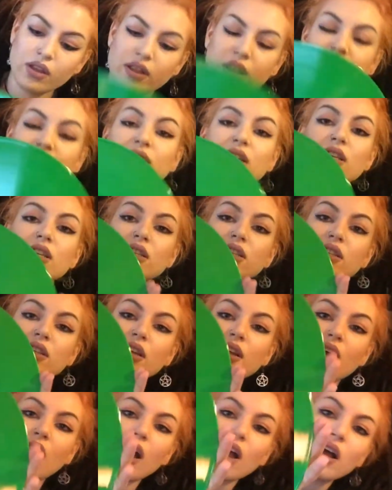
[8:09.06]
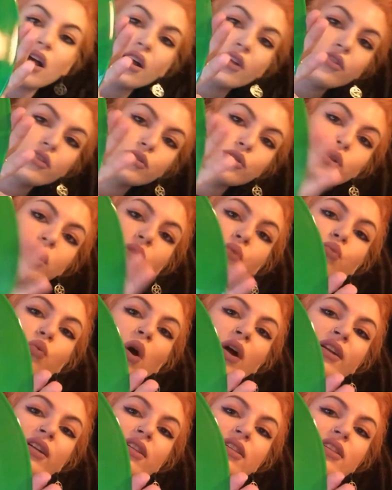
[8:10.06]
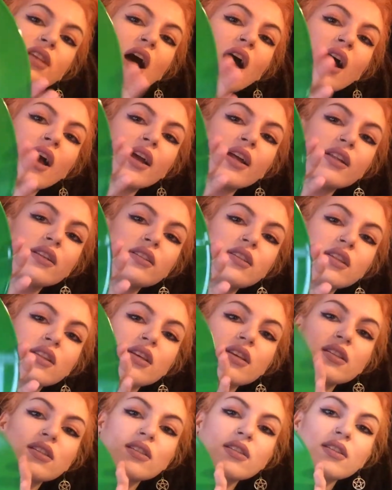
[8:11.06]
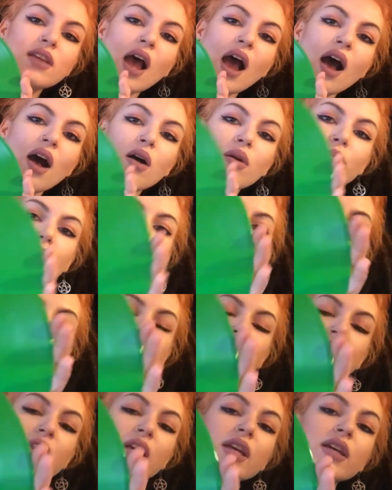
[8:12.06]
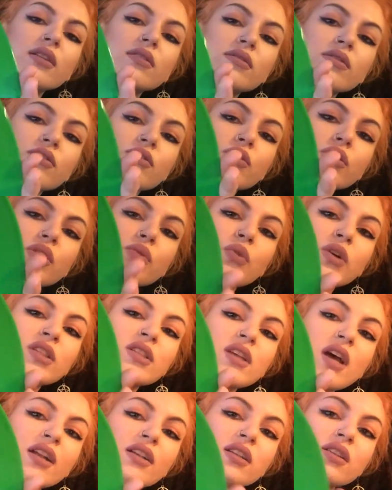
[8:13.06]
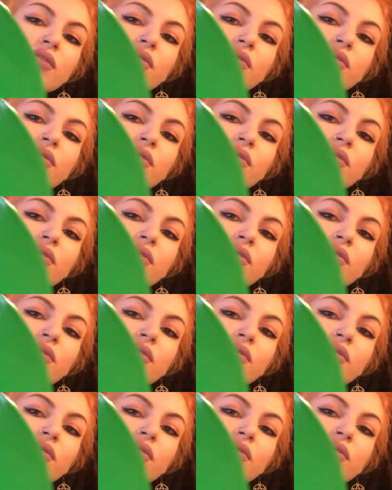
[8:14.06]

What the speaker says: this is, there's only one side to this album. Like, there's only one side to